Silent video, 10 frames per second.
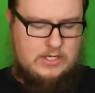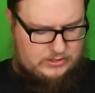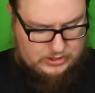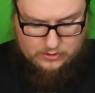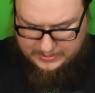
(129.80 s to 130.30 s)

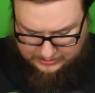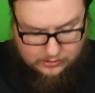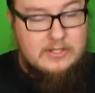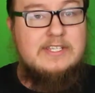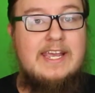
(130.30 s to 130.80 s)
So it
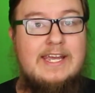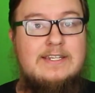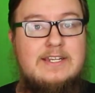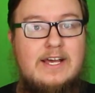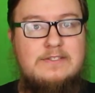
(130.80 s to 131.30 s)
looks like
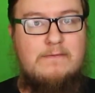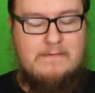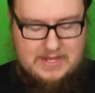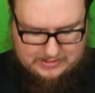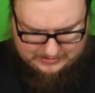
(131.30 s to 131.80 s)
it does
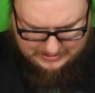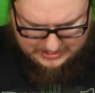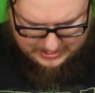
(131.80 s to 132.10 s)
fit.